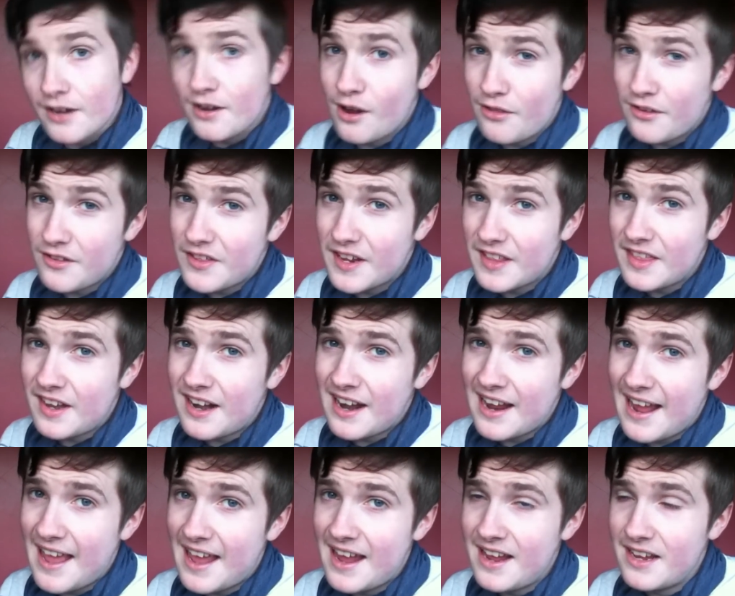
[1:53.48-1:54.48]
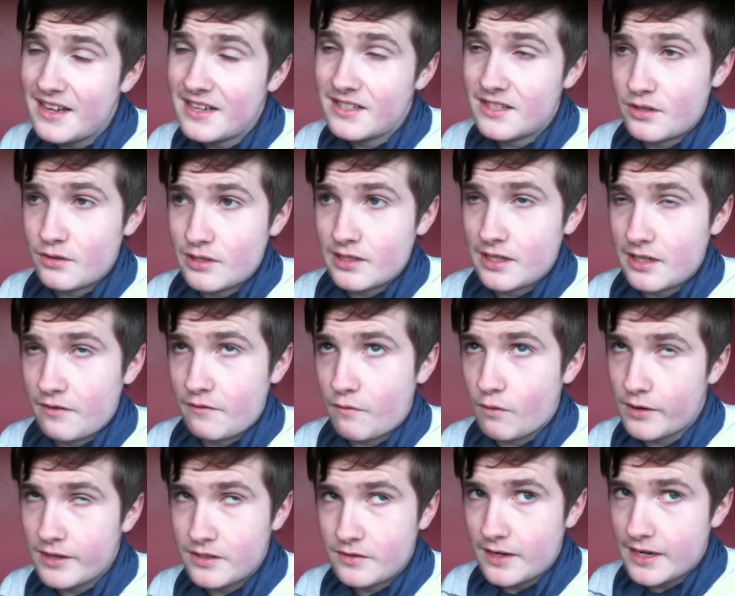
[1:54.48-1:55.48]
Another thing that I hate is using the
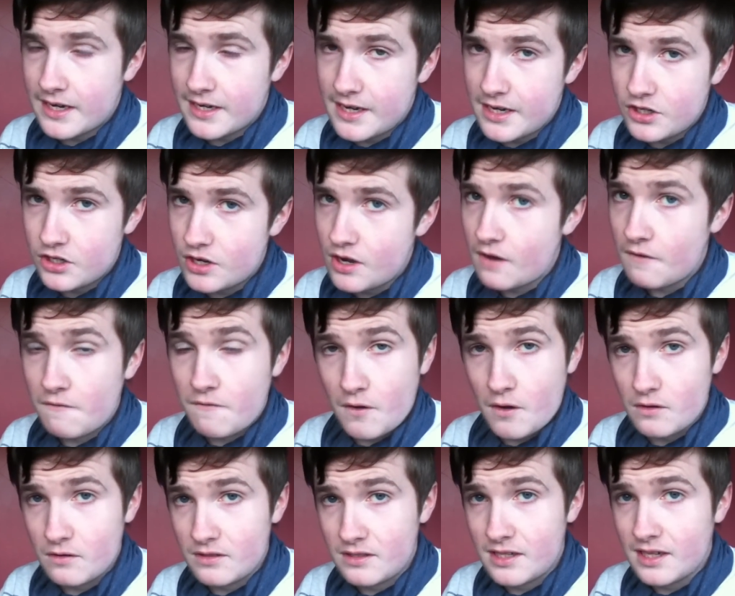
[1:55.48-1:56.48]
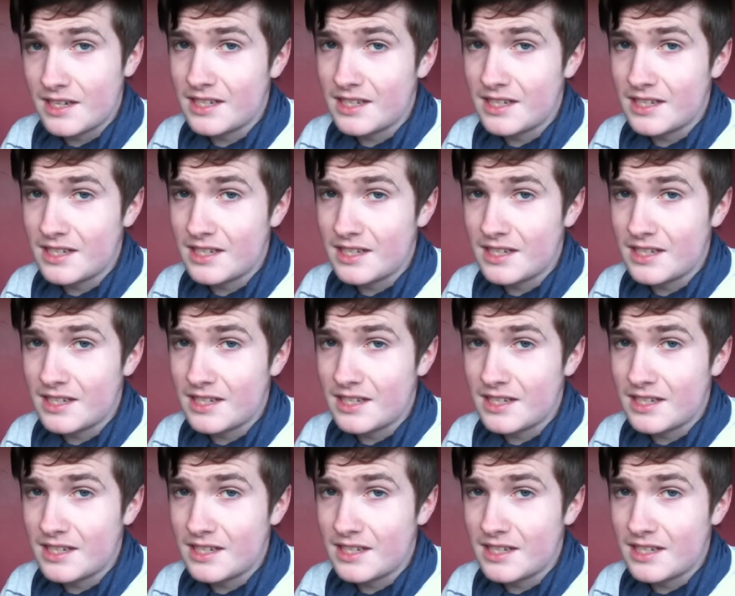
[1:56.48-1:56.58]
voice recognition on phones,